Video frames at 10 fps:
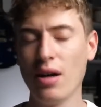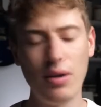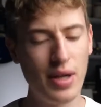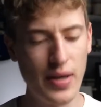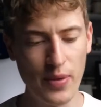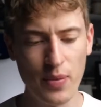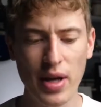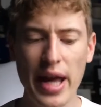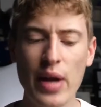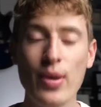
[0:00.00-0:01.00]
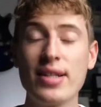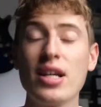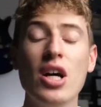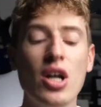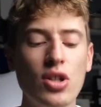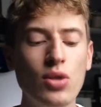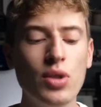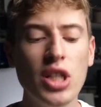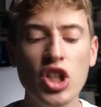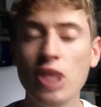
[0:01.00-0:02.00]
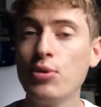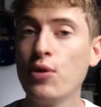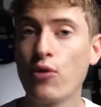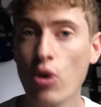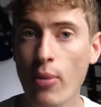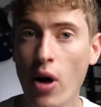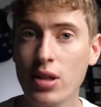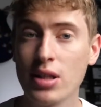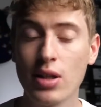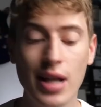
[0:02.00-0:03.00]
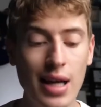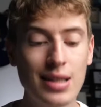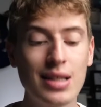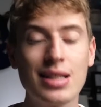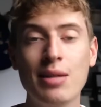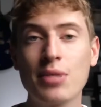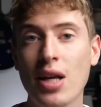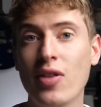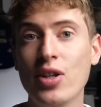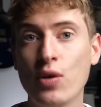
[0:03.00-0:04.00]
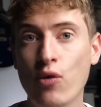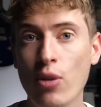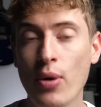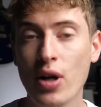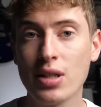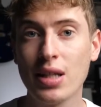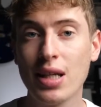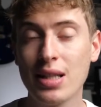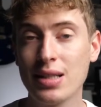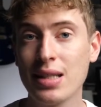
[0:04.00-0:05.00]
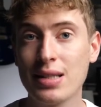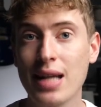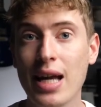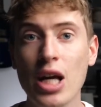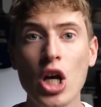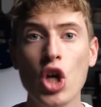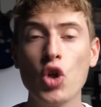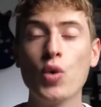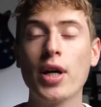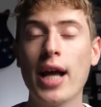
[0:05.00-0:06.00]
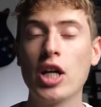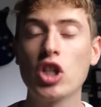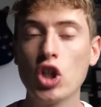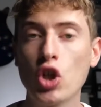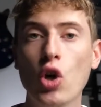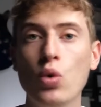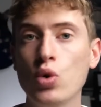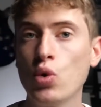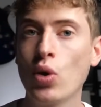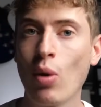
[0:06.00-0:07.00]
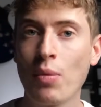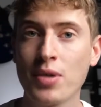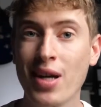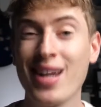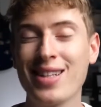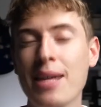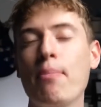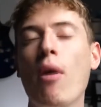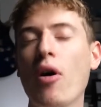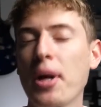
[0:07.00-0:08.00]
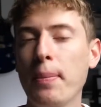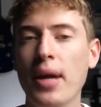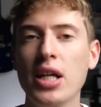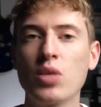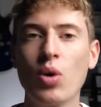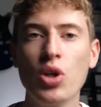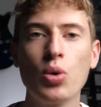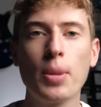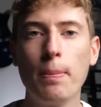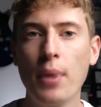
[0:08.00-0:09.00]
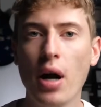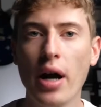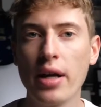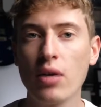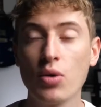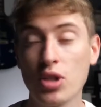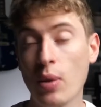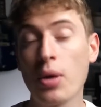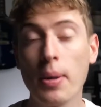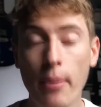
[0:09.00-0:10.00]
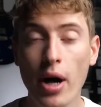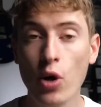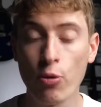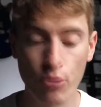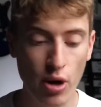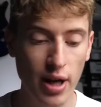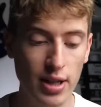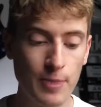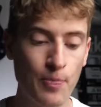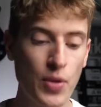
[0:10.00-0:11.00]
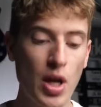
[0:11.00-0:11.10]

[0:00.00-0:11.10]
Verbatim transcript: Whatever. Anyways, do TeeChip do free marketing? Yes, it seems like they do free marketing in the sense that you can actually go to their website. It's a marketplace where you can buy or someone can buy your product.